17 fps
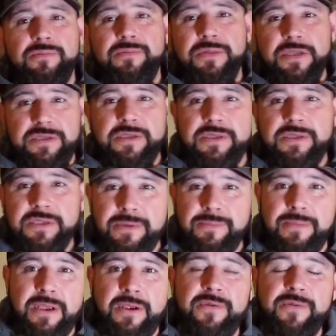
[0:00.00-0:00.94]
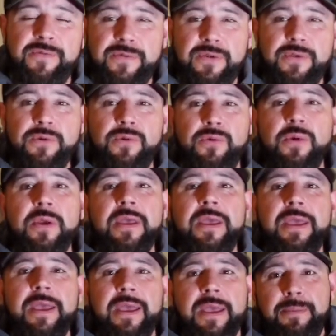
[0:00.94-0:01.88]
listen to my review
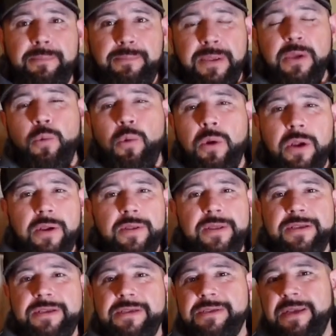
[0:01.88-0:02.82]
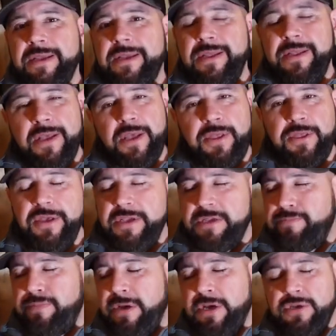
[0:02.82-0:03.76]
and be aware this is like nothing
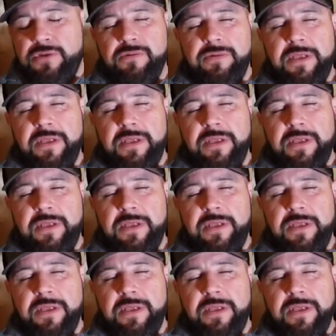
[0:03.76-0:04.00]
special.